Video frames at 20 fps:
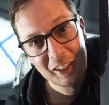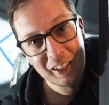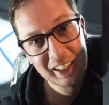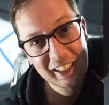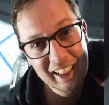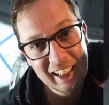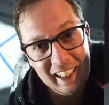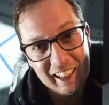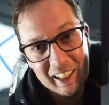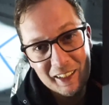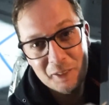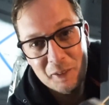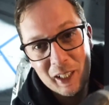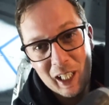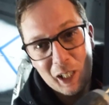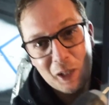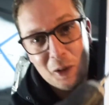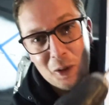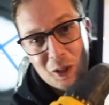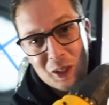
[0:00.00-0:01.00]
Look at, we
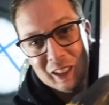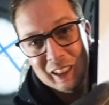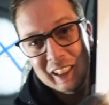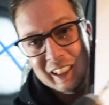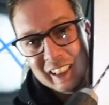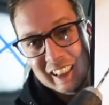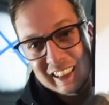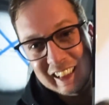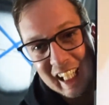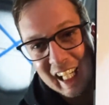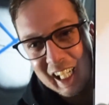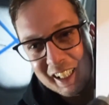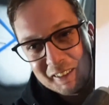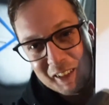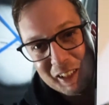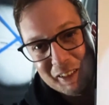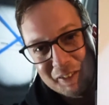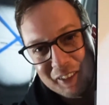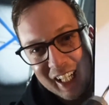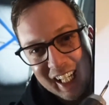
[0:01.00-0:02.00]
got holes in the side of
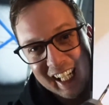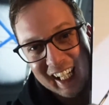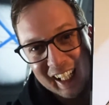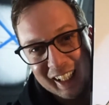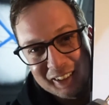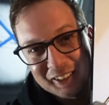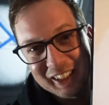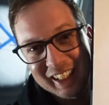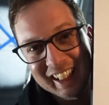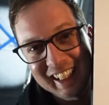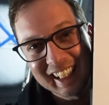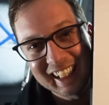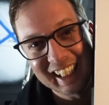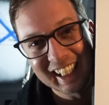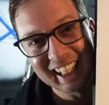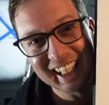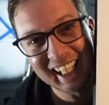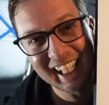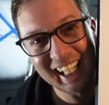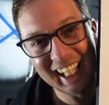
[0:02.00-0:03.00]
our van. What do you think
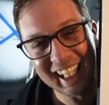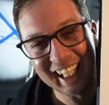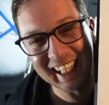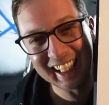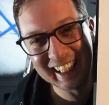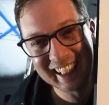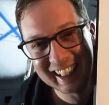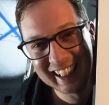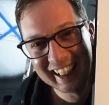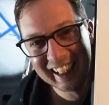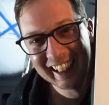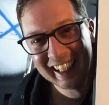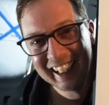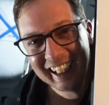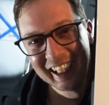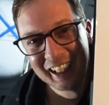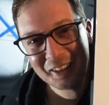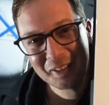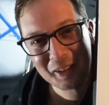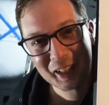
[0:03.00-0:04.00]
of that?
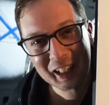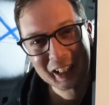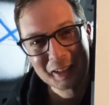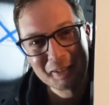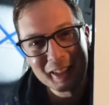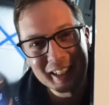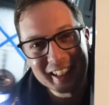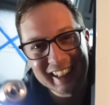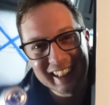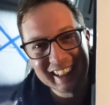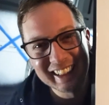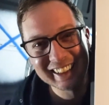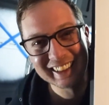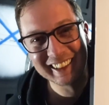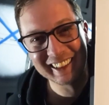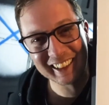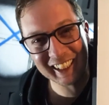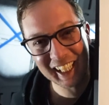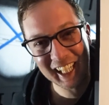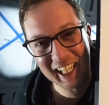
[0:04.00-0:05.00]
Welcome to Darris
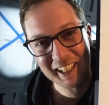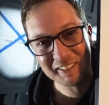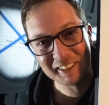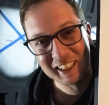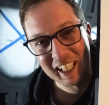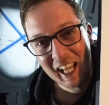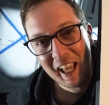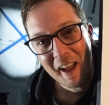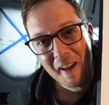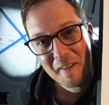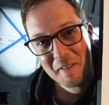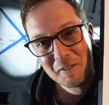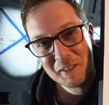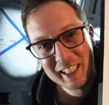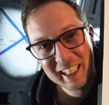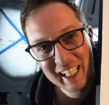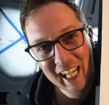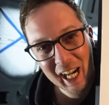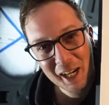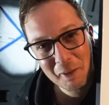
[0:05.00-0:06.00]
Drive's
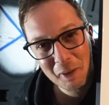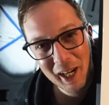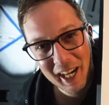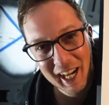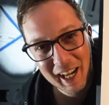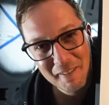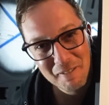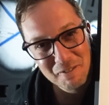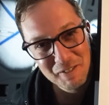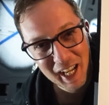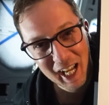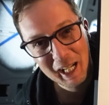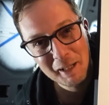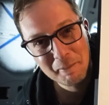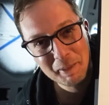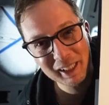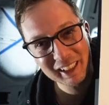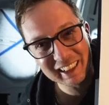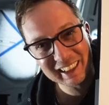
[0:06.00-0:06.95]
DIY van build